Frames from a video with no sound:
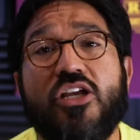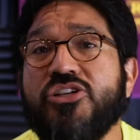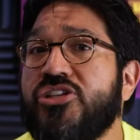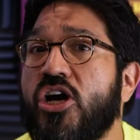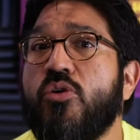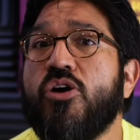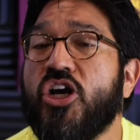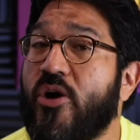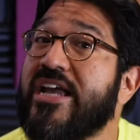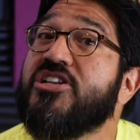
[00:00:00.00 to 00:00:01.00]
So
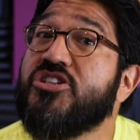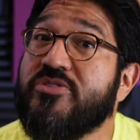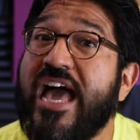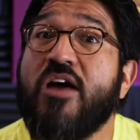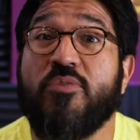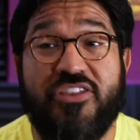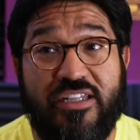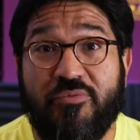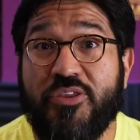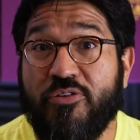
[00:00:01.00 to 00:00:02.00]
go ahead and do that with
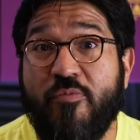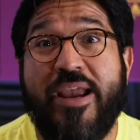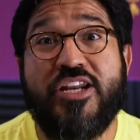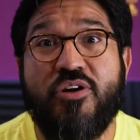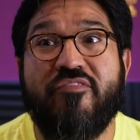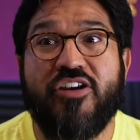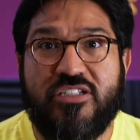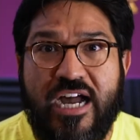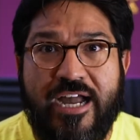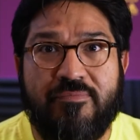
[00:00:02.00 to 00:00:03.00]
the remainder of your
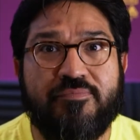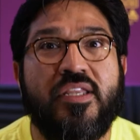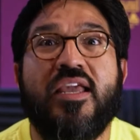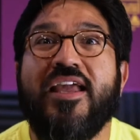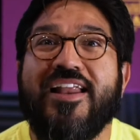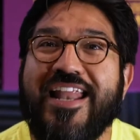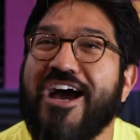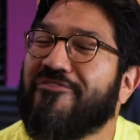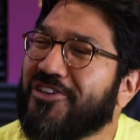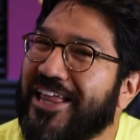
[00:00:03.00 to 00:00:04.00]
time.
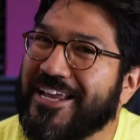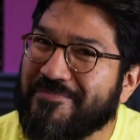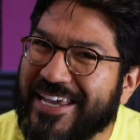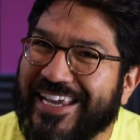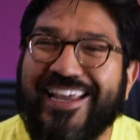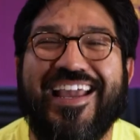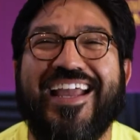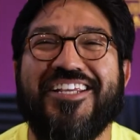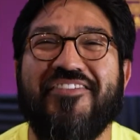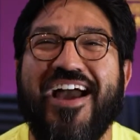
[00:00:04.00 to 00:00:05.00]
Now, if you're like me
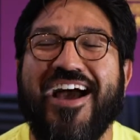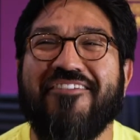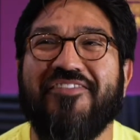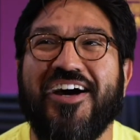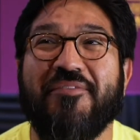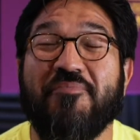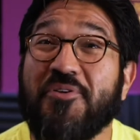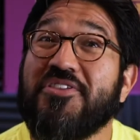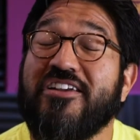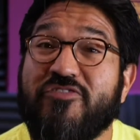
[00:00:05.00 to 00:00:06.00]
and you have
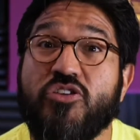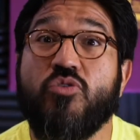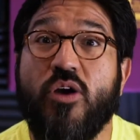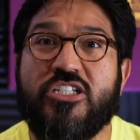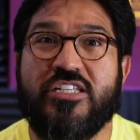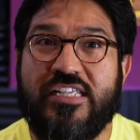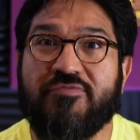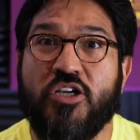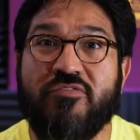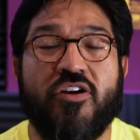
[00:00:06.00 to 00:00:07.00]
more than a few questions
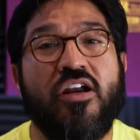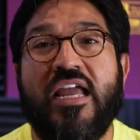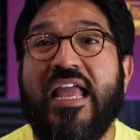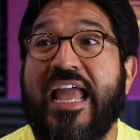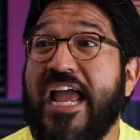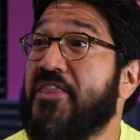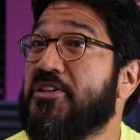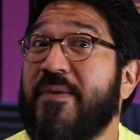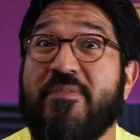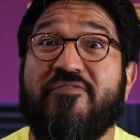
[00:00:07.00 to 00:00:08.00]
left over and
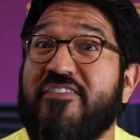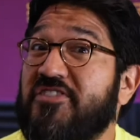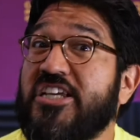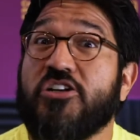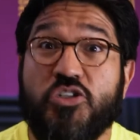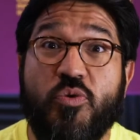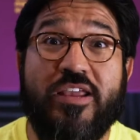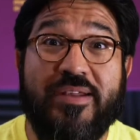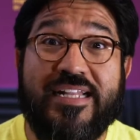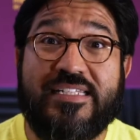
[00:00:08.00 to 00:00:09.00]
there's maybe 15 or 20
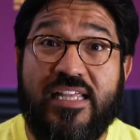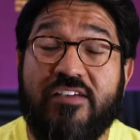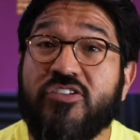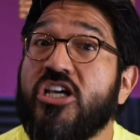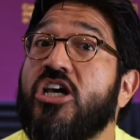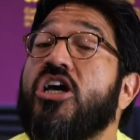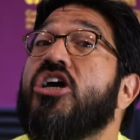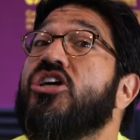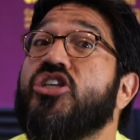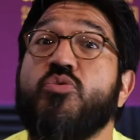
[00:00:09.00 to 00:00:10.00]
minutes left,
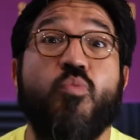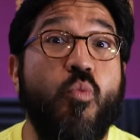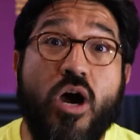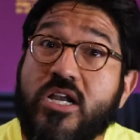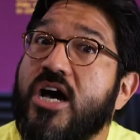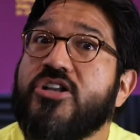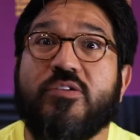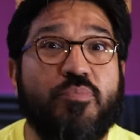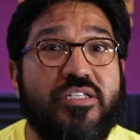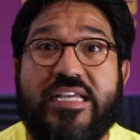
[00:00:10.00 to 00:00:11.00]
you
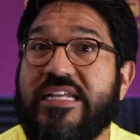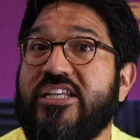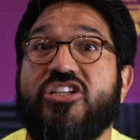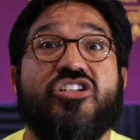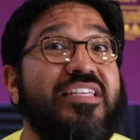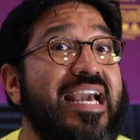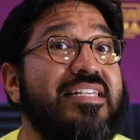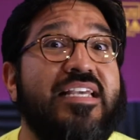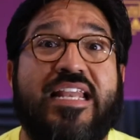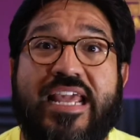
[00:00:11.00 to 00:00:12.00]
100% need to just
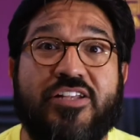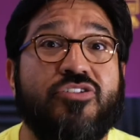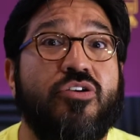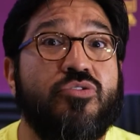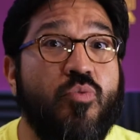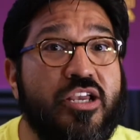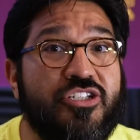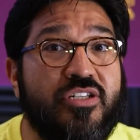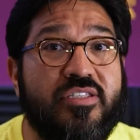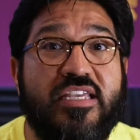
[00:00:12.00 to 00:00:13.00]
guess and answer those
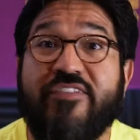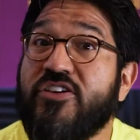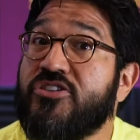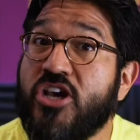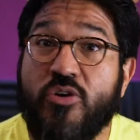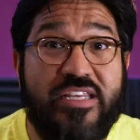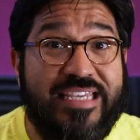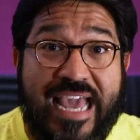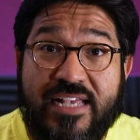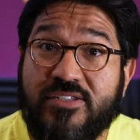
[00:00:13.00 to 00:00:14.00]
questions. If you don't
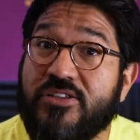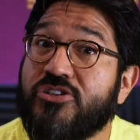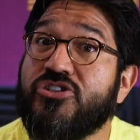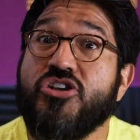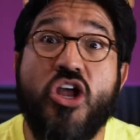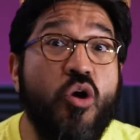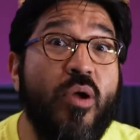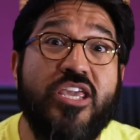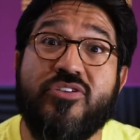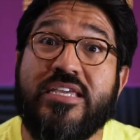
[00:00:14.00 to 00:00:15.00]
guess, there's no way
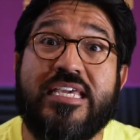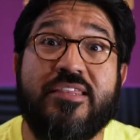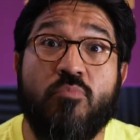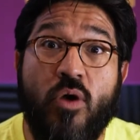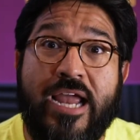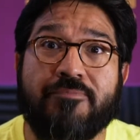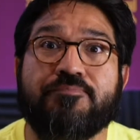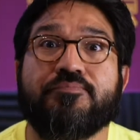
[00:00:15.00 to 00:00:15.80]
you can get them right.